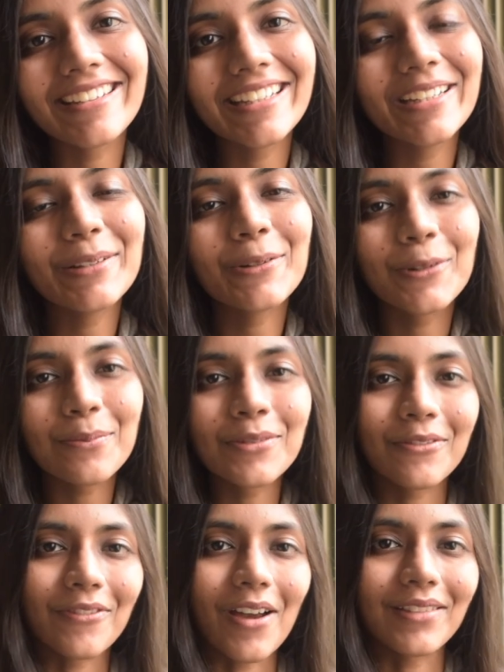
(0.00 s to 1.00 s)
I really
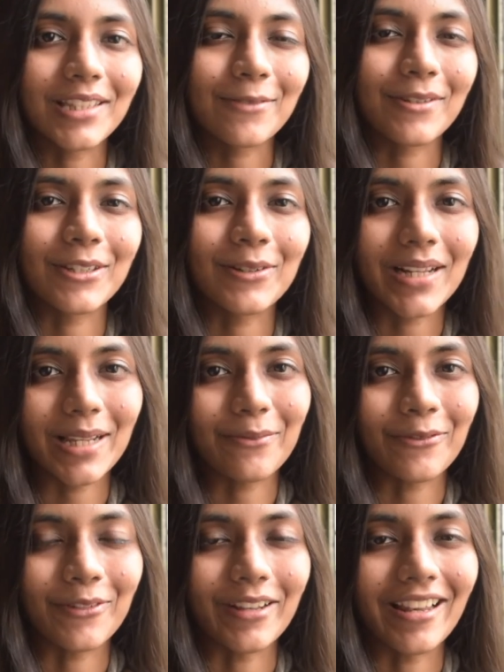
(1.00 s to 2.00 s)
hope you found this video
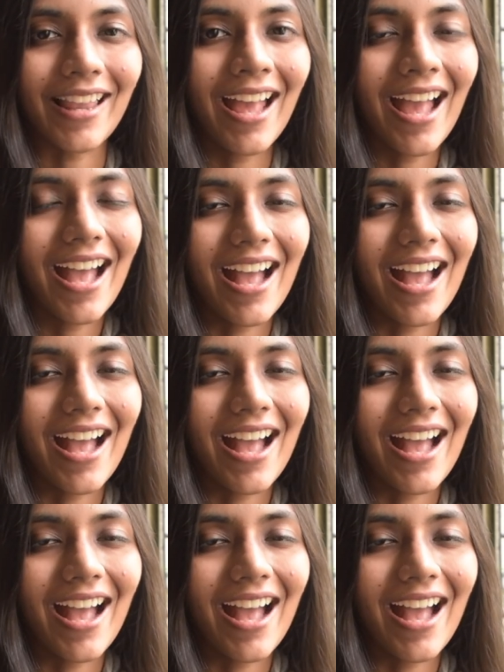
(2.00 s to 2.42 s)
helpful.